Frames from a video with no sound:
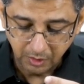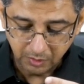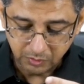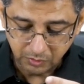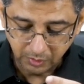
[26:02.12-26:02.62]

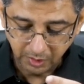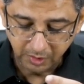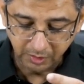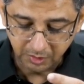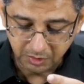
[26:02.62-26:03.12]
So
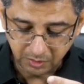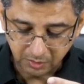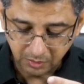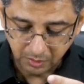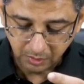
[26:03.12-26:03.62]
dilatation
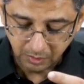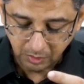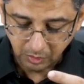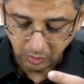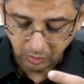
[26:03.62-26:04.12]

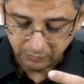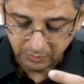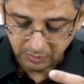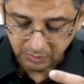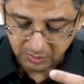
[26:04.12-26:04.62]
of
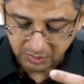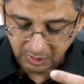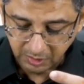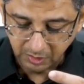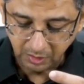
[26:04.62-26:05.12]
the
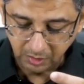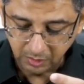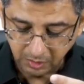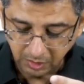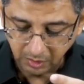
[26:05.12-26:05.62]
central
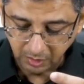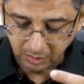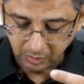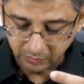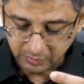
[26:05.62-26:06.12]

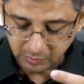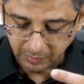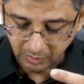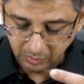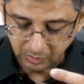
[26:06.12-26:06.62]
canal of the
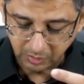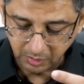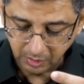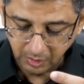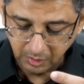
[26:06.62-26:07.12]
spinal
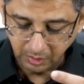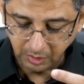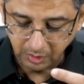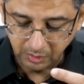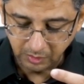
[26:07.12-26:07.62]
cord
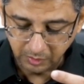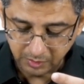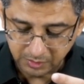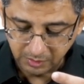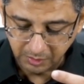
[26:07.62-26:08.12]
can
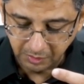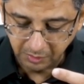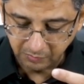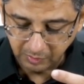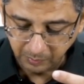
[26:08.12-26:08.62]
result in
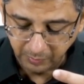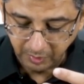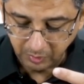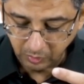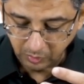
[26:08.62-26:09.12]

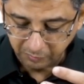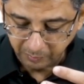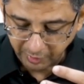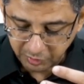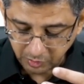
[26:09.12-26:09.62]
development of
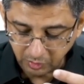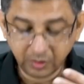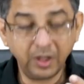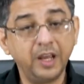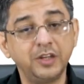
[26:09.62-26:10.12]
pressure on
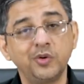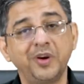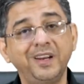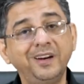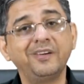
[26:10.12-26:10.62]
the
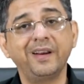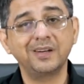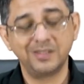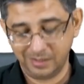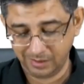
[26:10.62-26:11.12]
adjoining
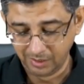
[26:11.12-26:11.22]
tracts,